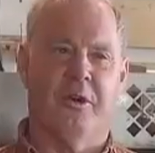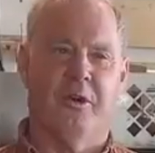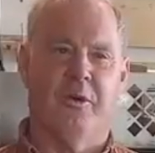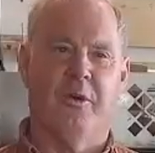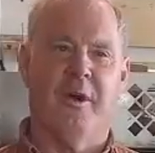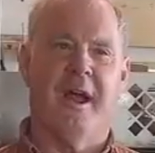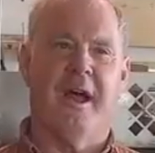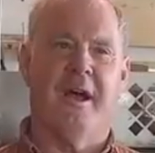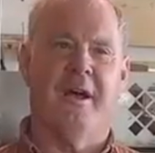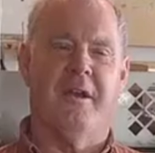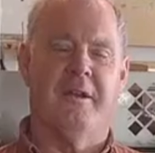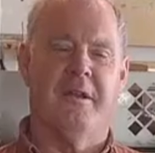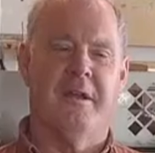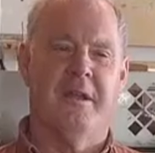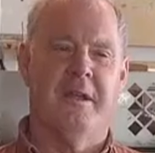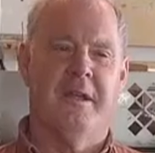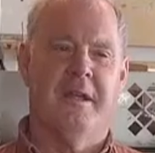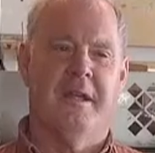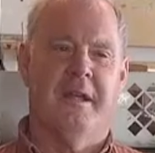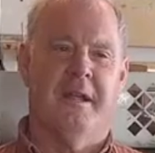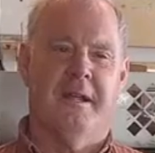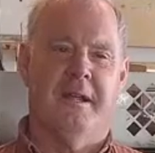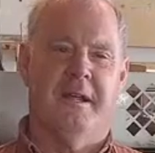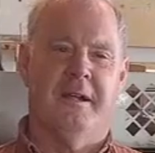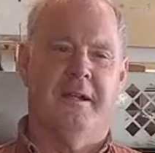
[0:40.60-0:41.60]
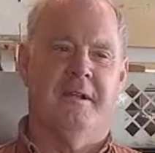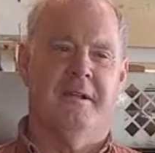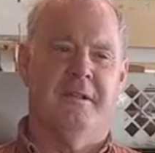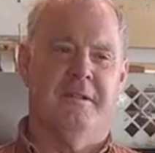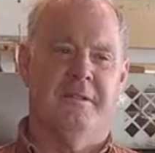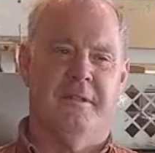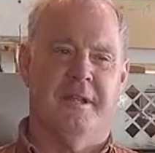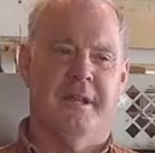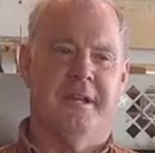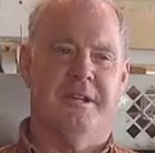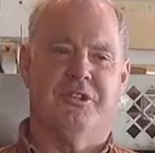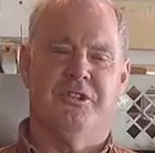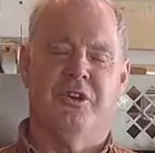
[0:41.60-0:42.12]
ground,
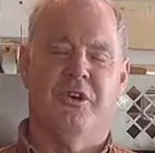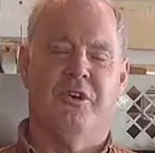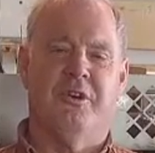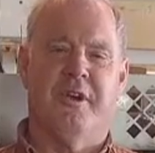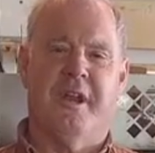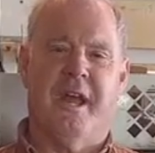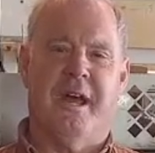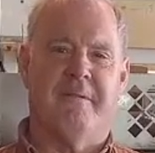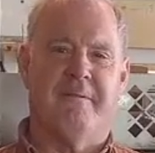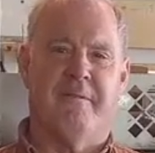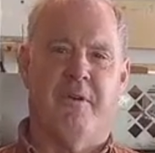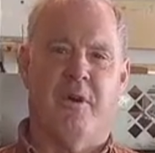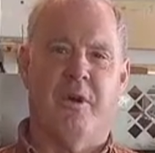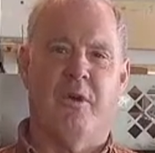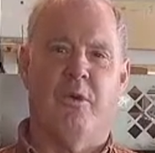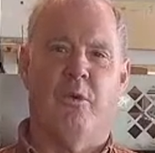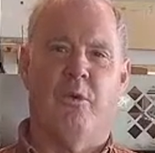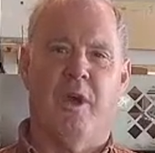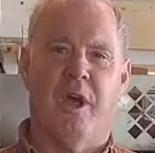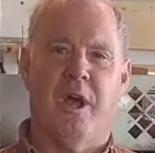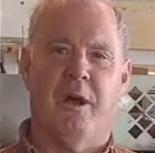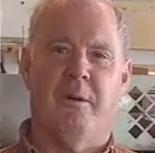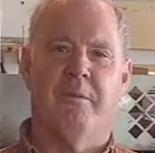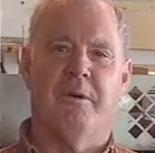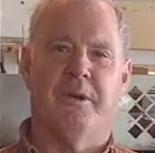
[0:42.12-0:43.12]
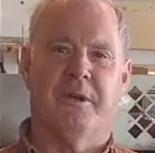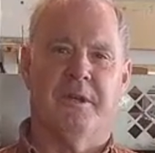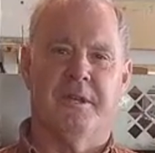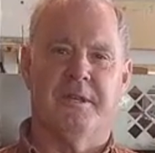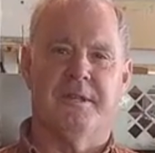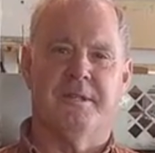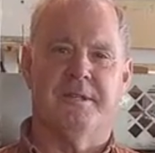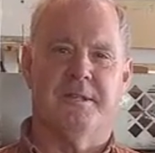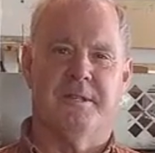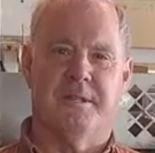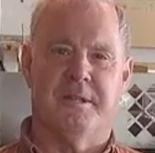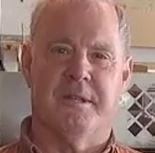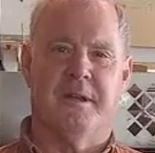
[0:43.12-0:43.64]
it turned out very well
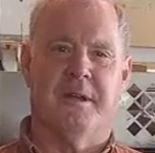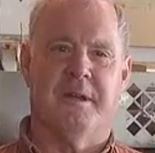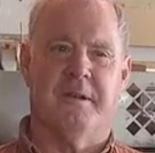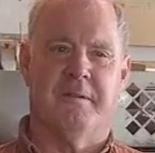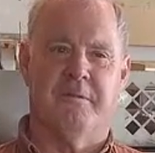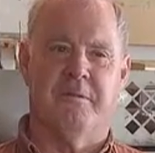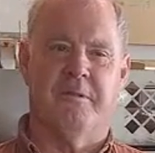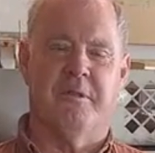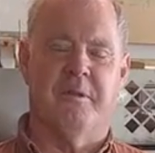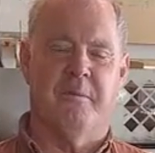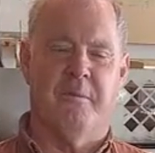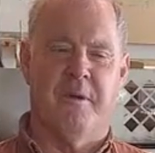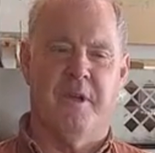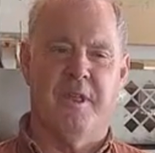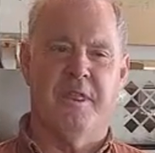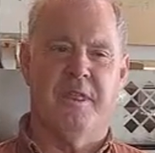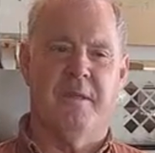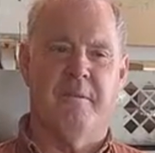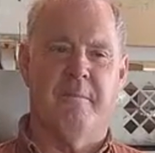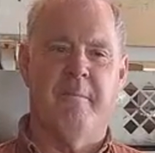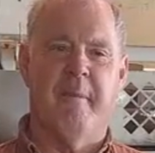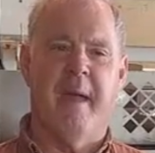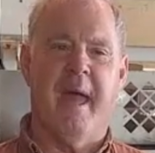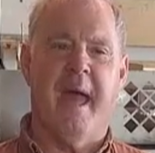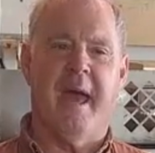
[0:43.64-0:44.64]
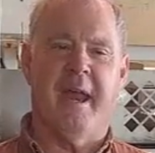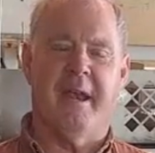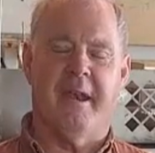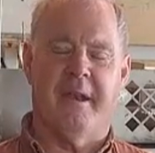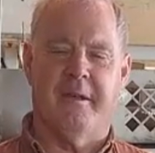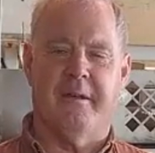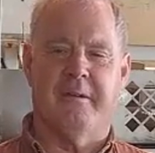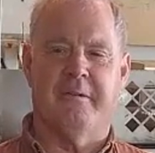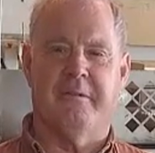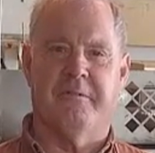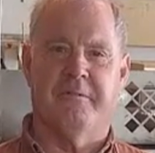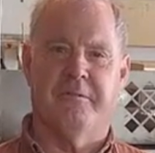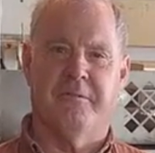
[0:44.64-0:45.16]
because of the mat
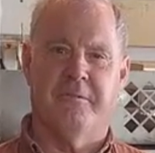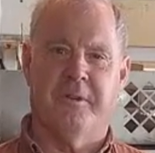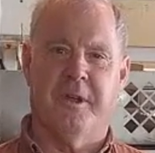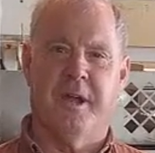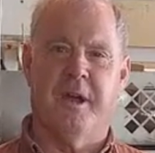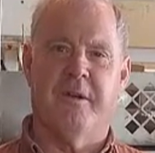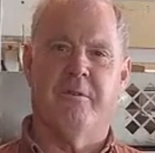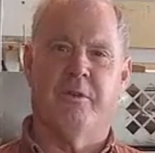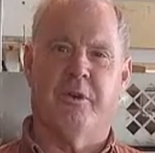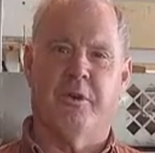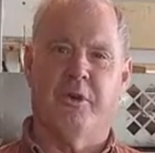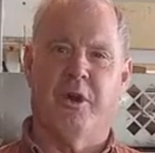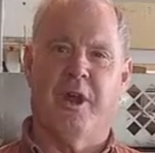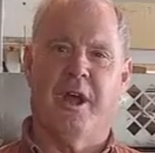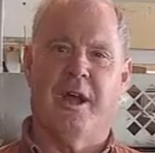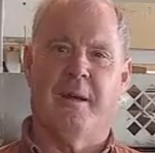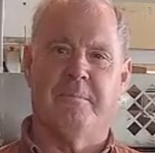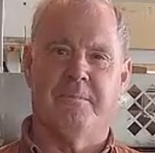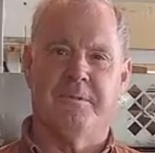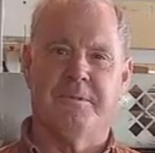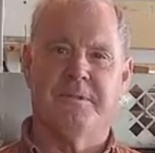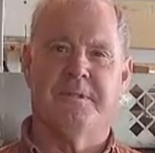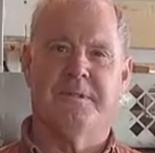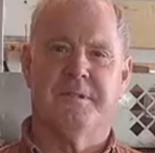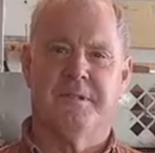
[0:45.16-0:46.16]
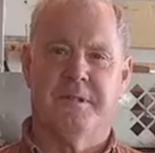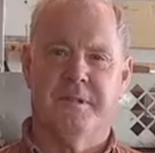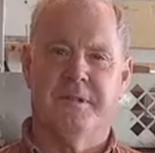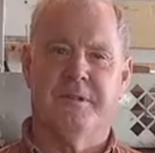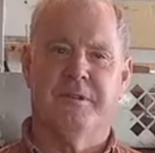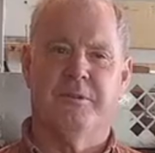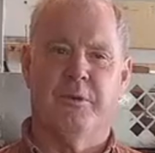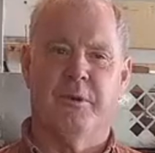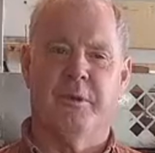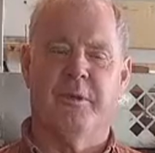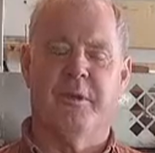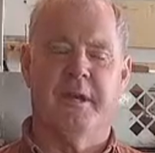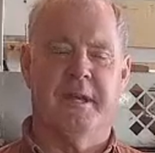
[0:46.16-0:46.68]
of cover crops
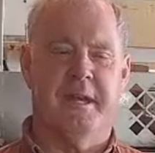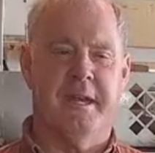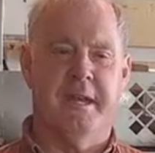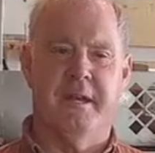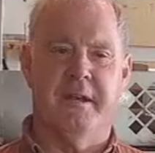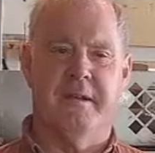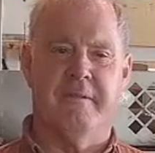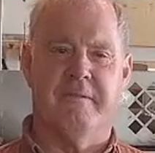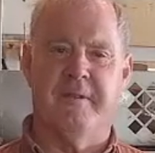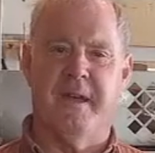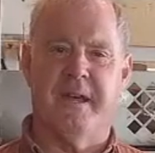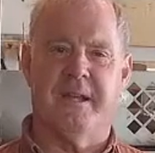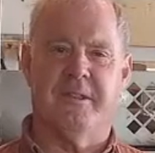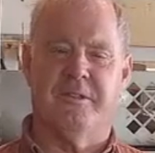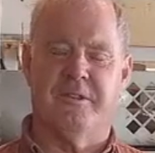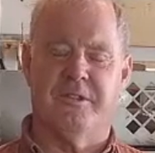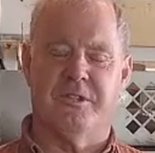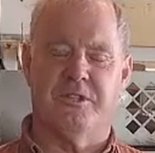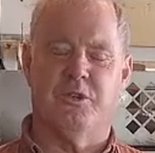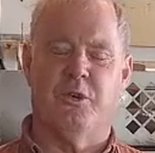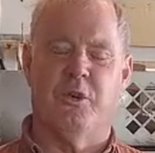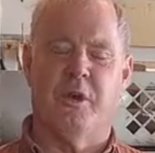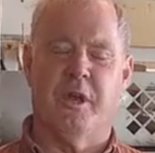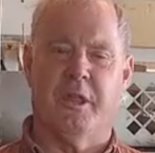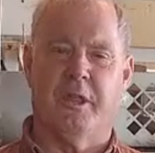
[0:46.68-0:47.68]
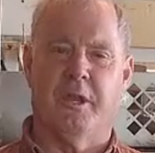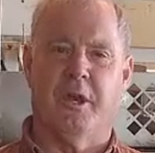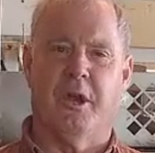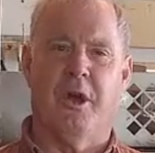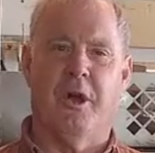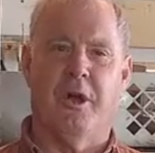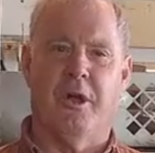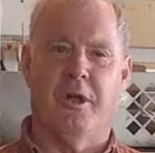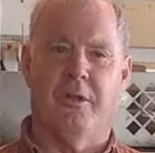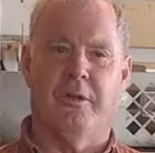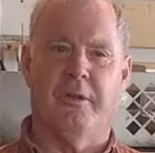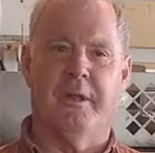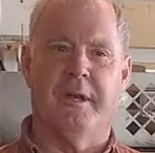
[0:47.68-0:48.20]
really didn't affect the soil at
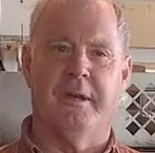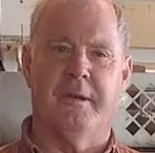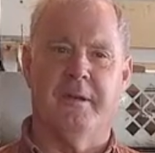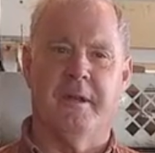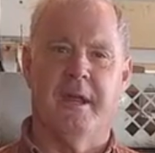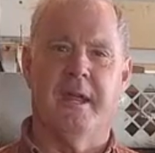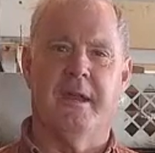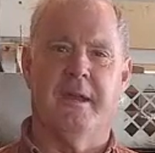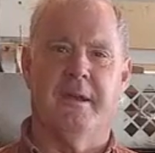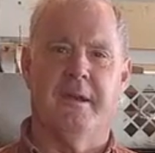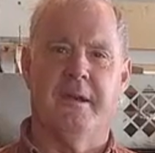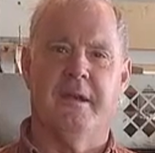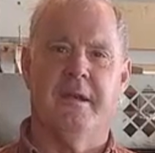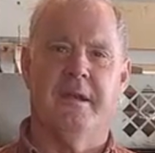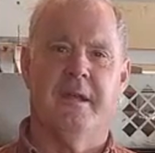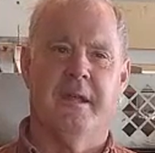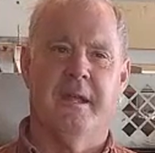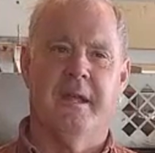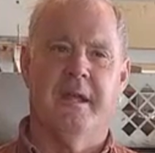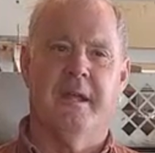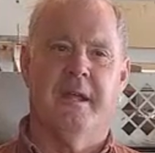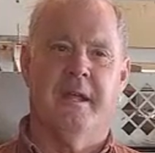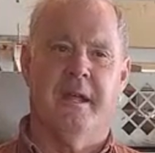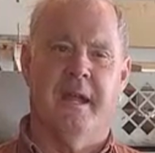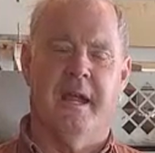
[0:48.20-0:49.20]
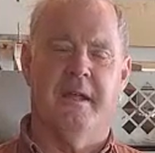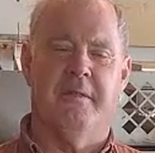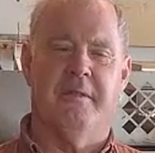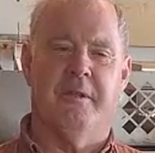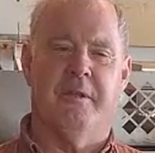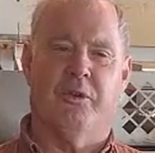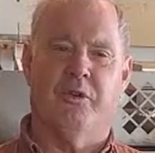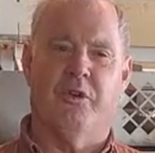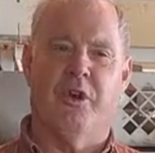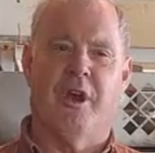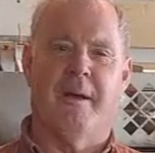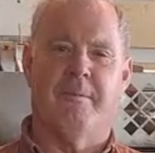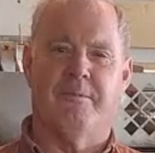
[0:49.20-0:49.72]
all, and the
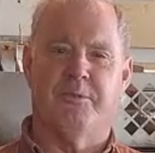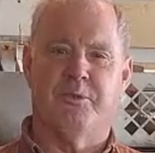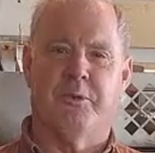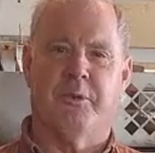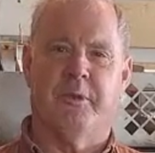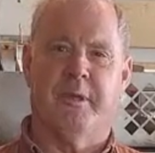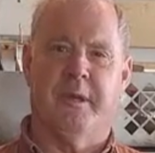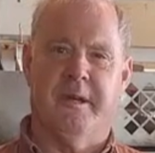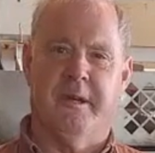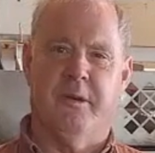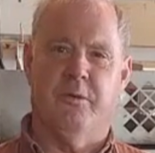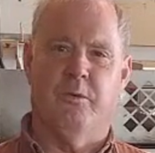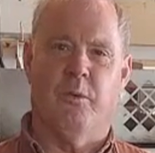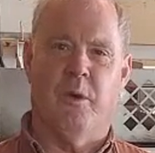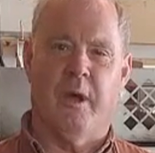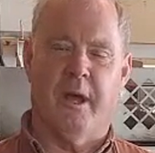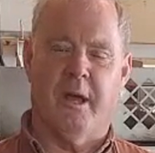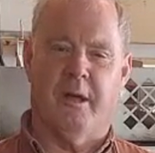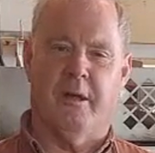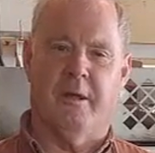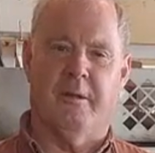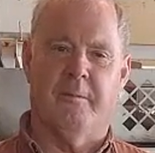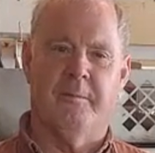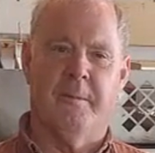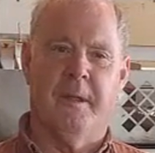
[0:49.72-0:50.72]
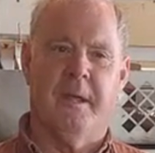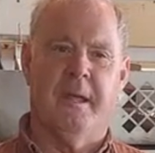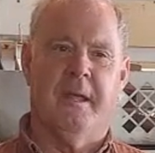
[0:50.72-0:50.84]
crops really did well.